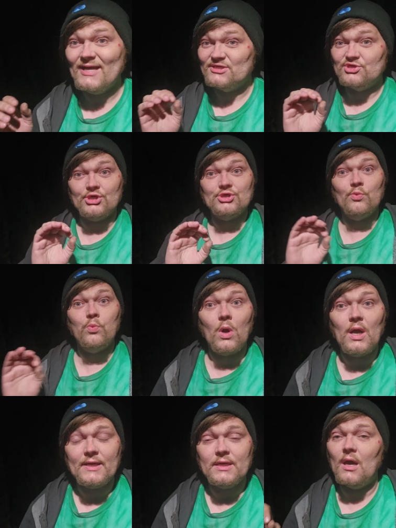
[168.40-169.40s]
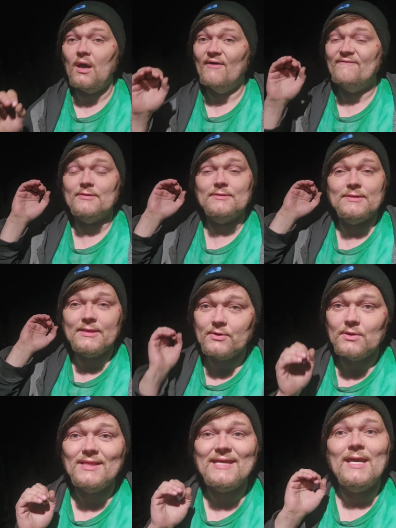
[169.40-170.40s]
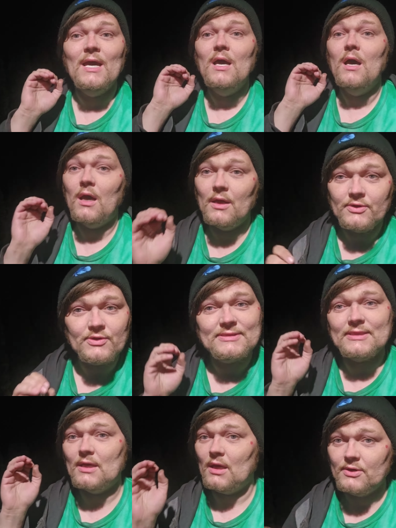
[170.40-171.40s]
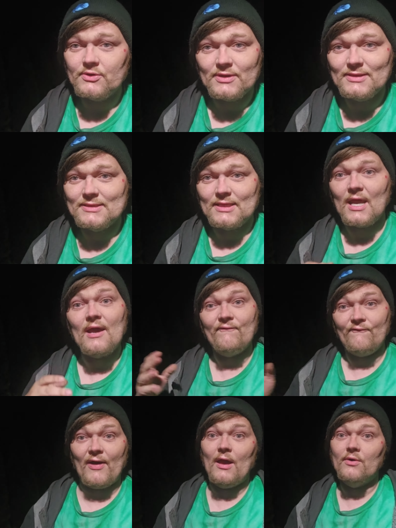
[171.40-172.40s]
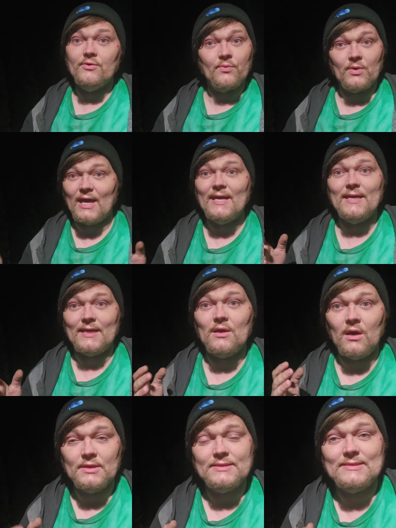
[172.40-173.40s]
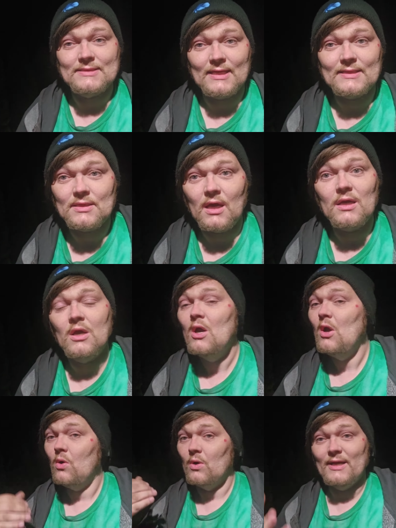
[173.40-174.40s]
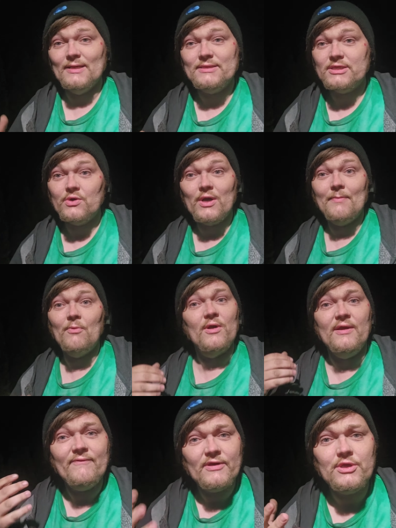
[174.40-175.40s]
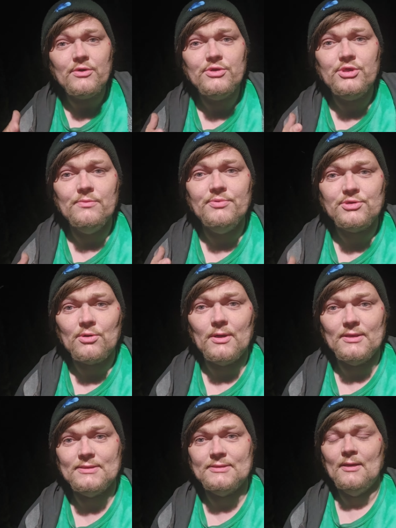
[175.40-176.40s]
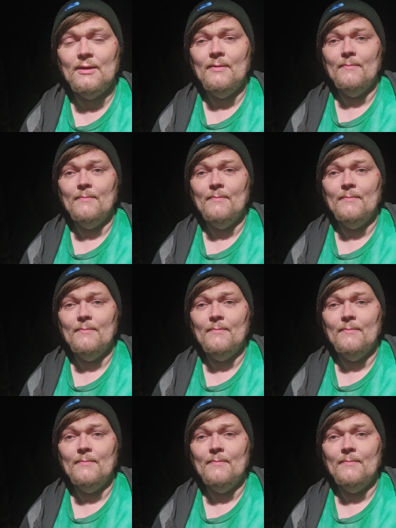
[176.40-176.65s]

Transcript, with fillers: It's just one of literally hundreds and hundreds that I've found when I get onto TikTok or Instagram or even YouTube Shorts.